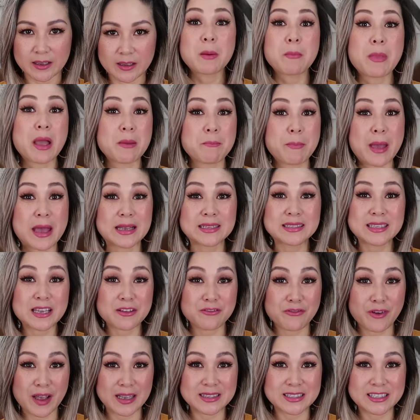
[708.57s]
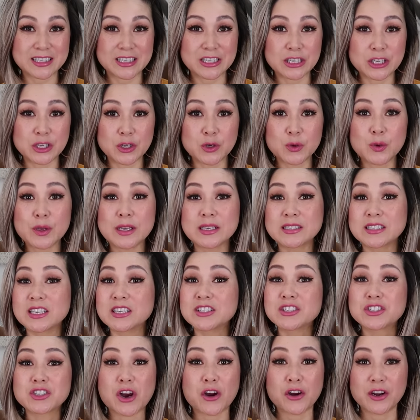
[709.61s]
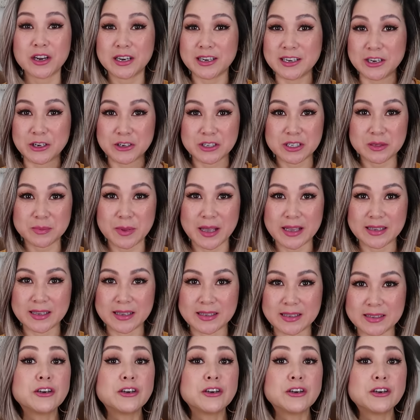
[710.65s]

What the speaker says: but my best advice to you is to start in your space.